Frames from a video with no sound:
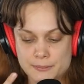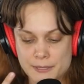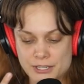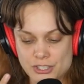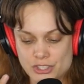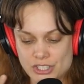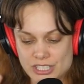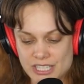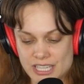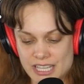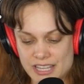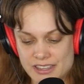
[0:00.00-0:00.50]

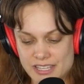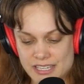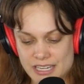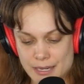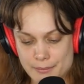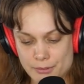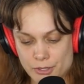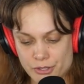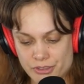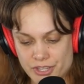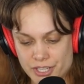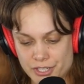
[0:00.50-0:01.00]
especially in the
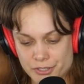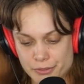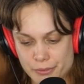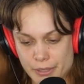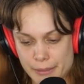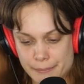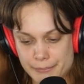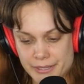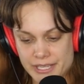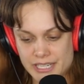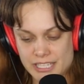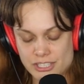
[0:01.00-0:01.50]
neighborhood they grew
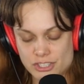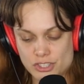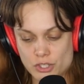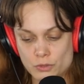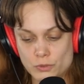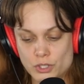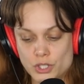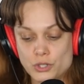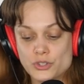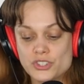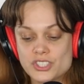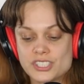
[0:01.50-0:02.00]
up in. And so
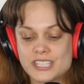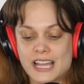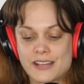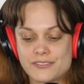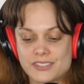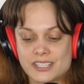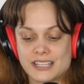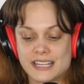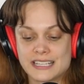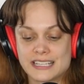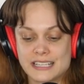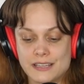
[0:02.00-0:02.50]
you just
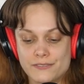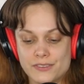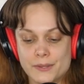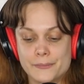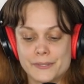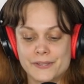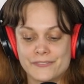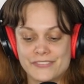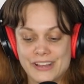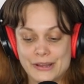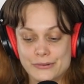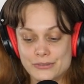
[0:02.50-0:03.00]
have to like give them the